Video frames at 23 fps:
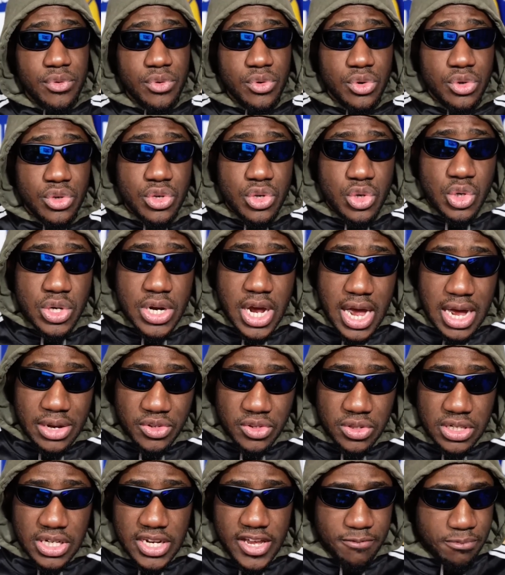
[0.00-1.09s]
You're now out of the
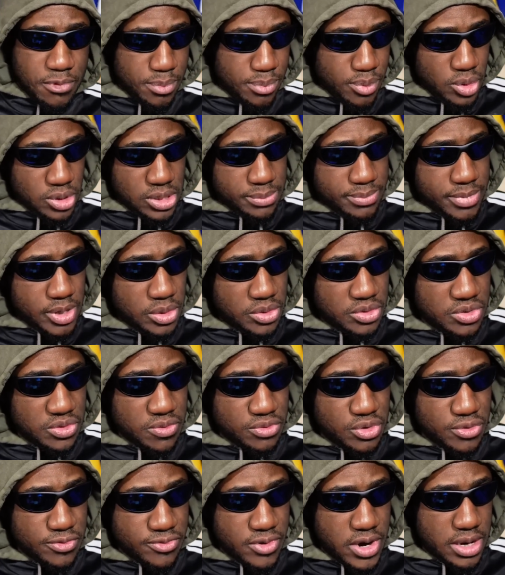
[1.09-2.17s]
DFB Pokal by losing to
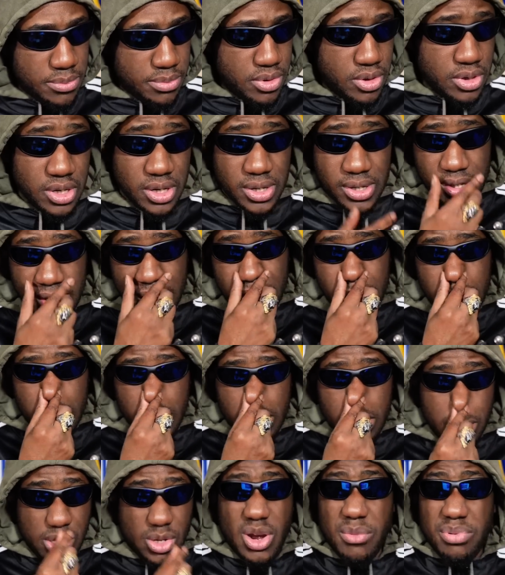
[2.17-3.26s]
Freiburg.
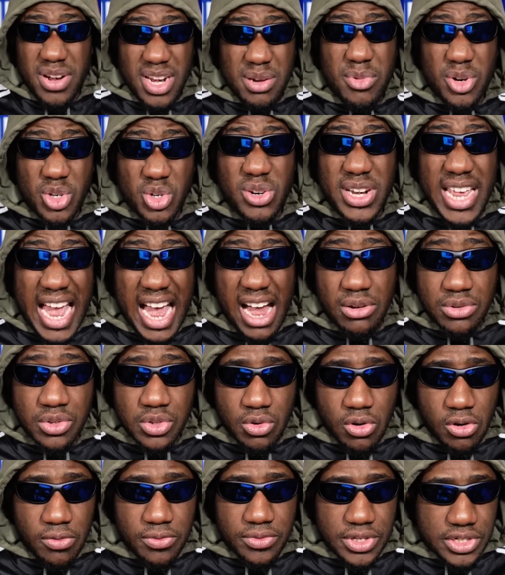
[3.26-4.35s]
You're pretty much already out
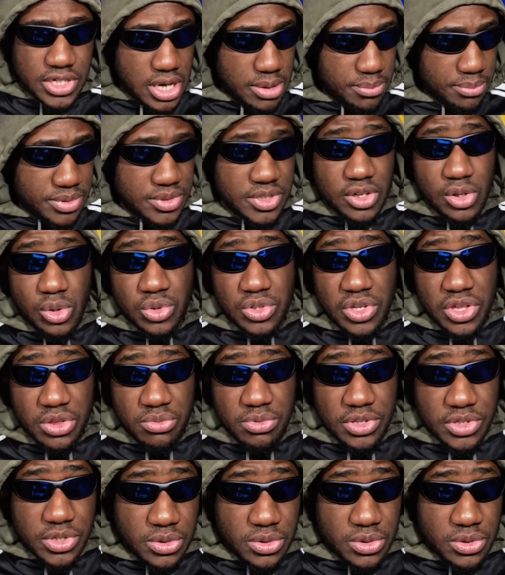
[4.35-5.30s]
of the Champions League, losing 3-0